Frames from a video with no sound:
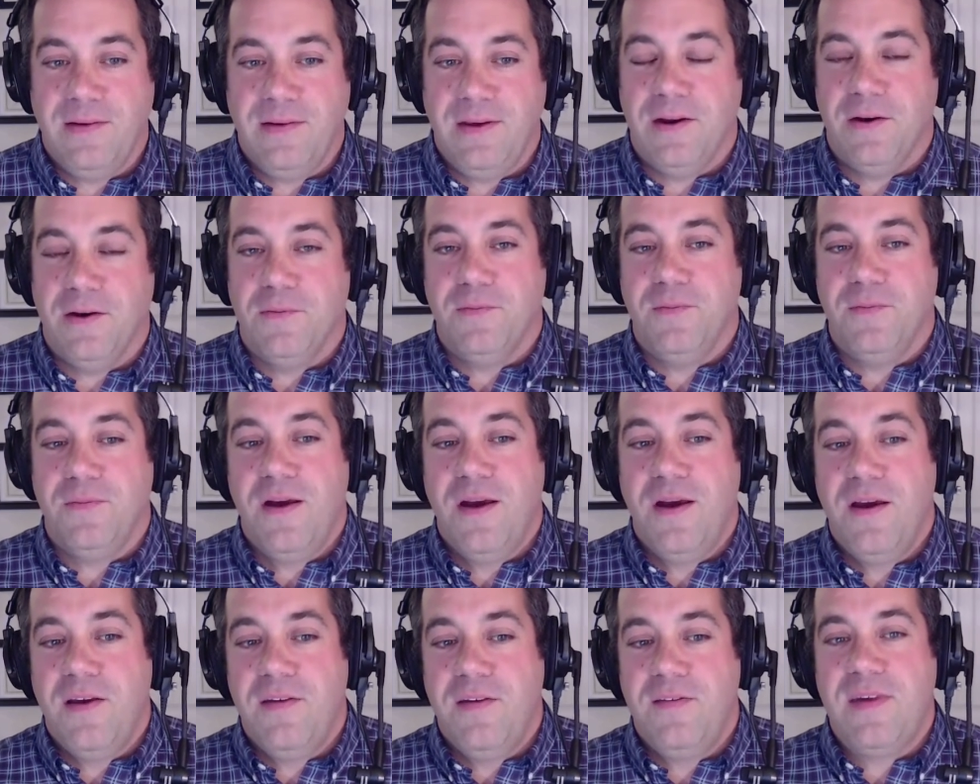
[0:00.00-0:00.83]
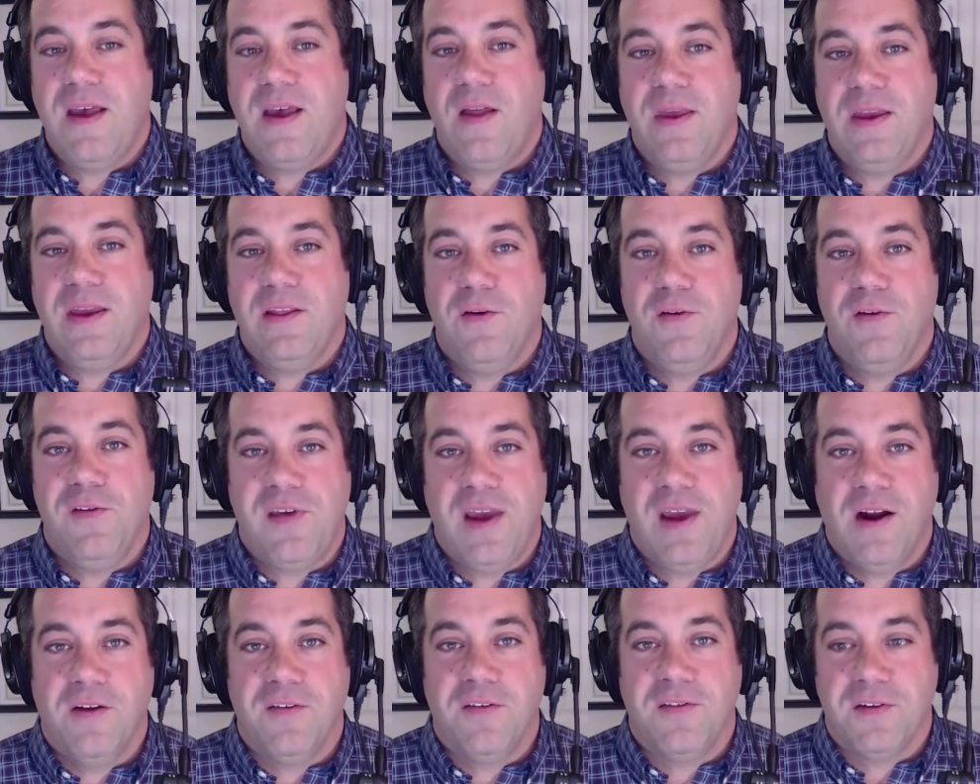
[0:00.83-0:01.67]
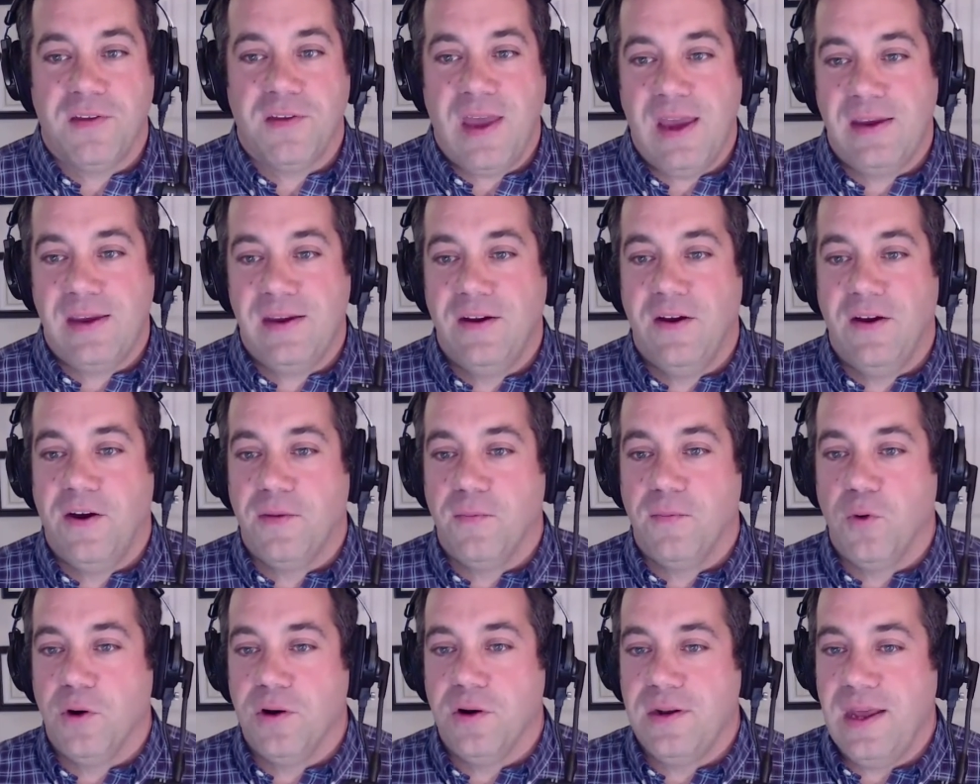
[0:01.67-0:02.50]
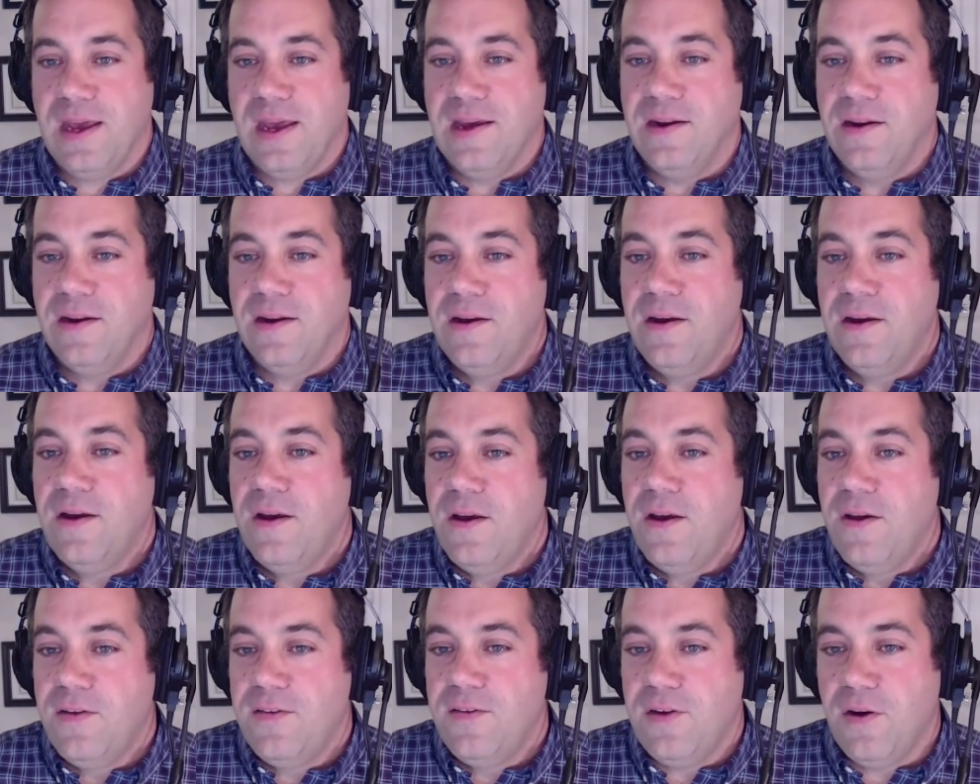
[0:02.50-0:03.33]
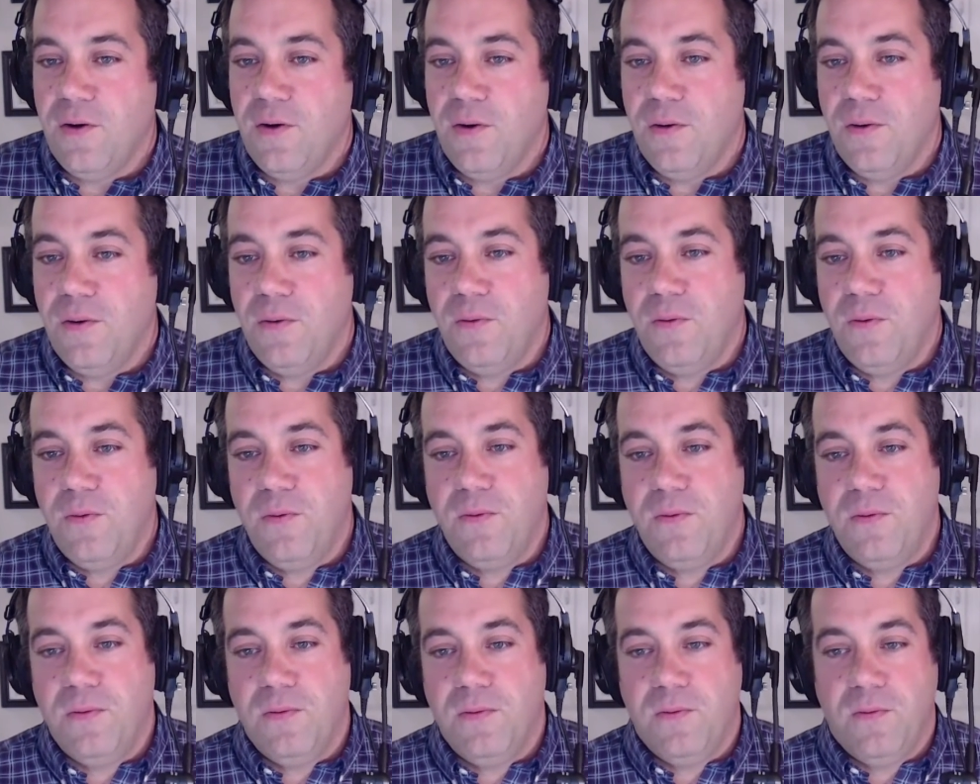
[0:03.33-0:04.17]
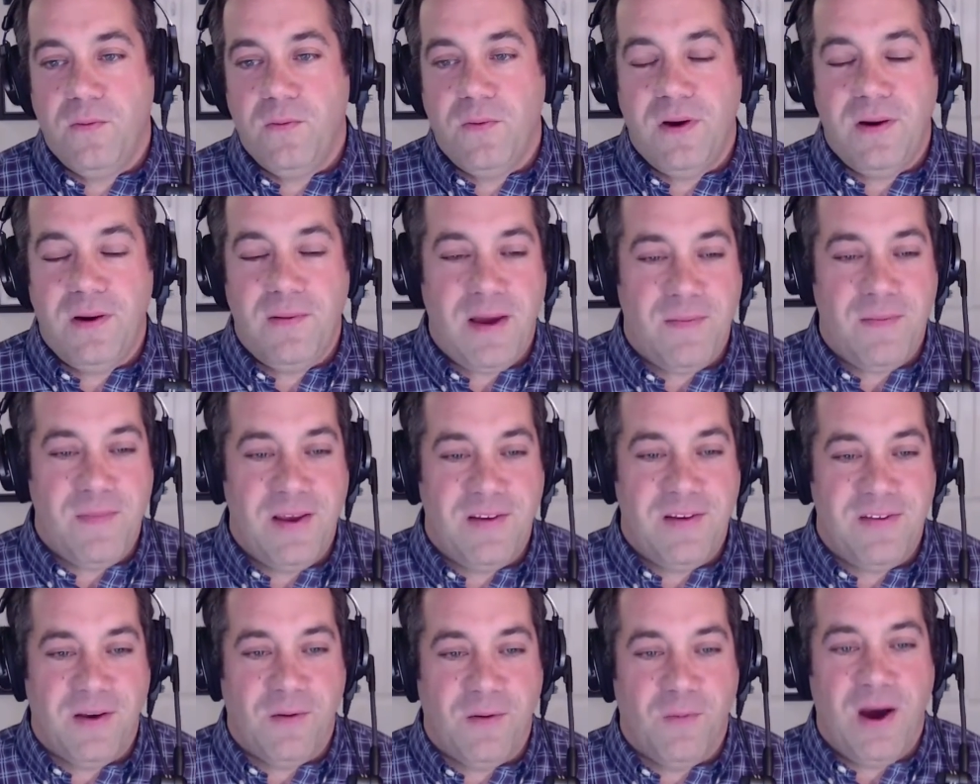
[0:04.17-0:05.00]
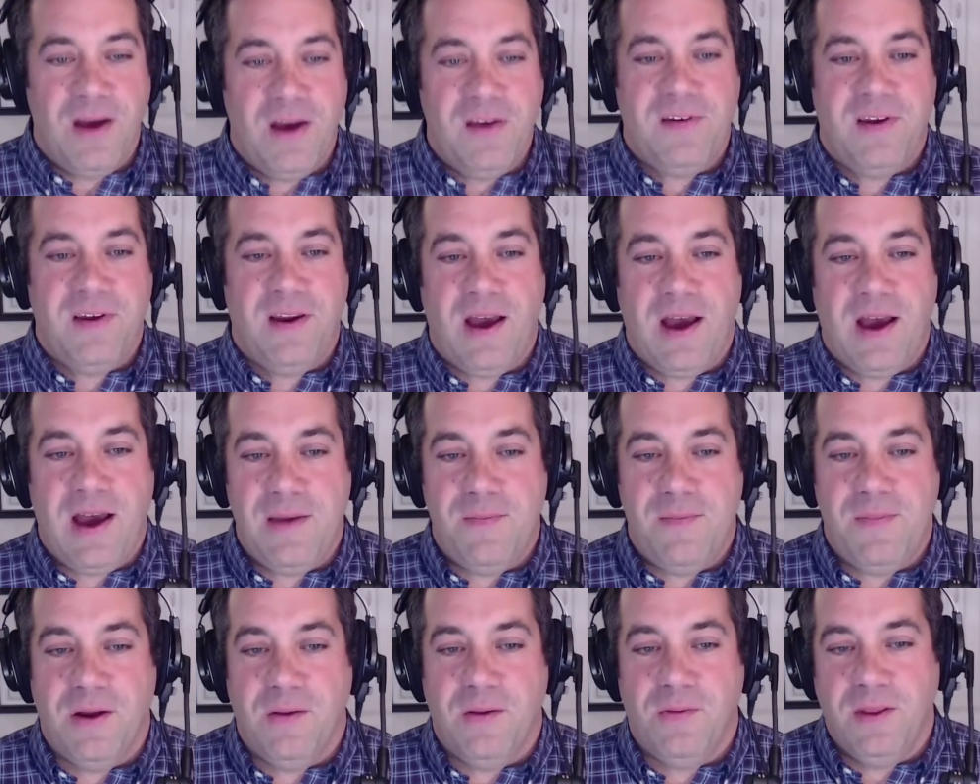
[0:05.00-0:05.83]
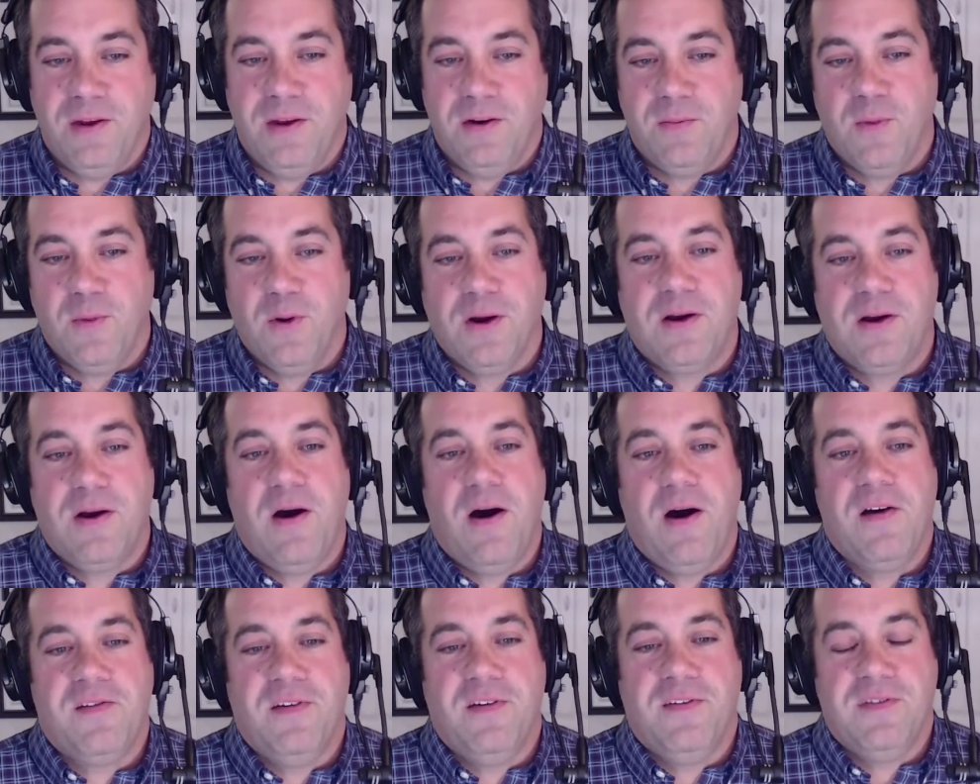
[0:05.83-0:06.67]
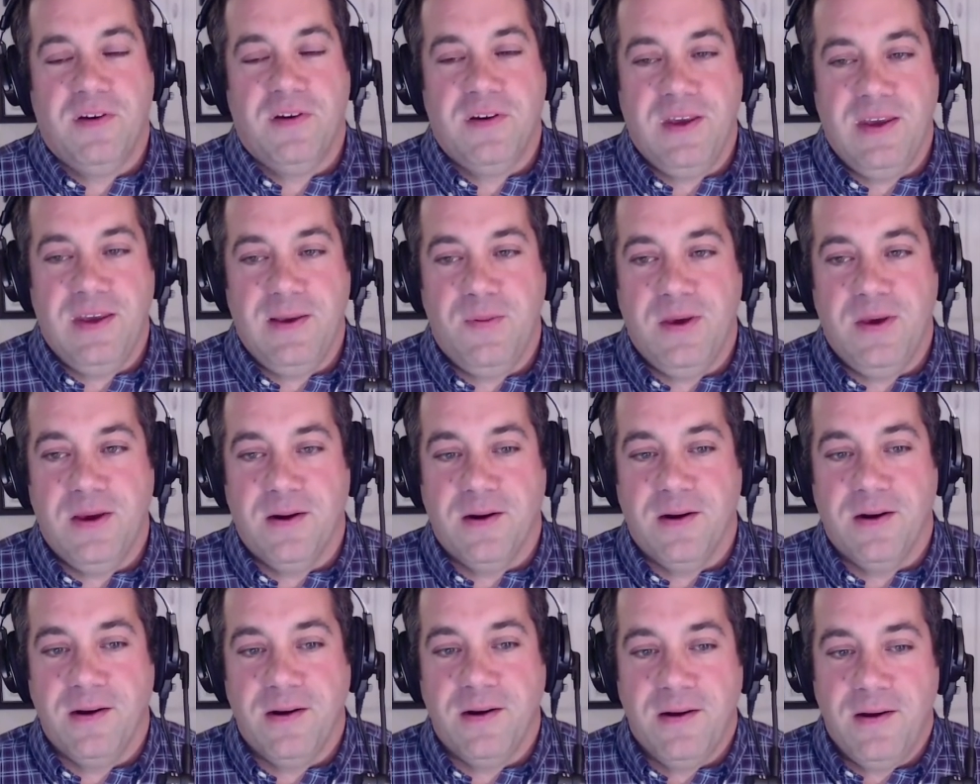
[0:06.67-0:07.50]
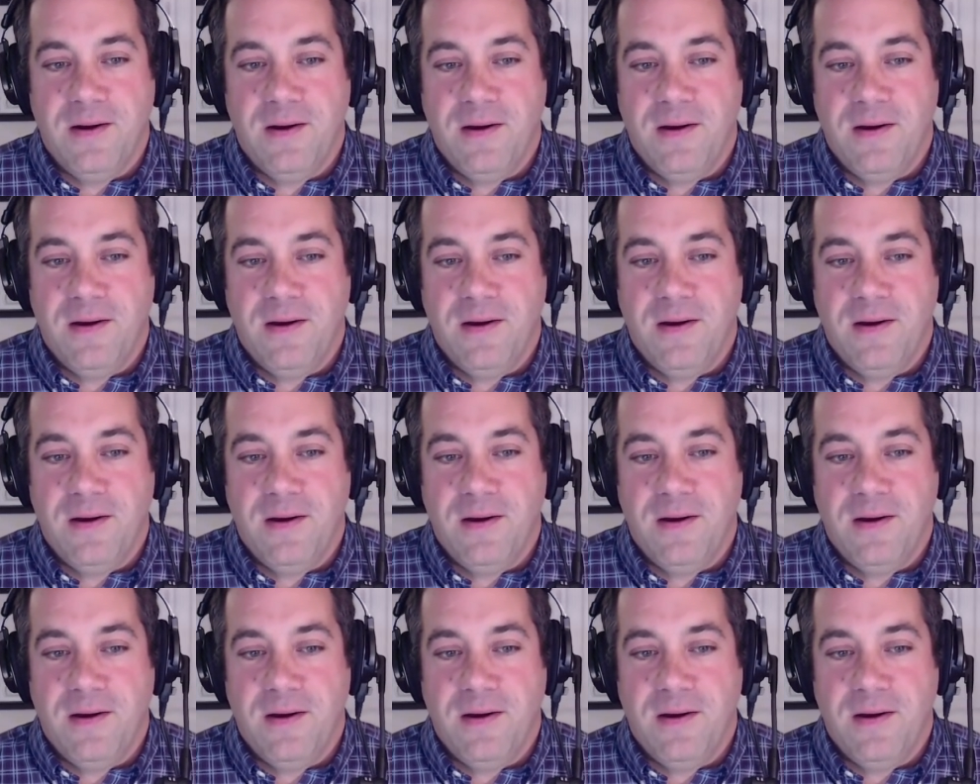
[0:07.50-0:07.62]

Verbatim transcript: you know, selling new shares or taking on more debt. So, what am I missing? Why should I be a little more cautious on EPR?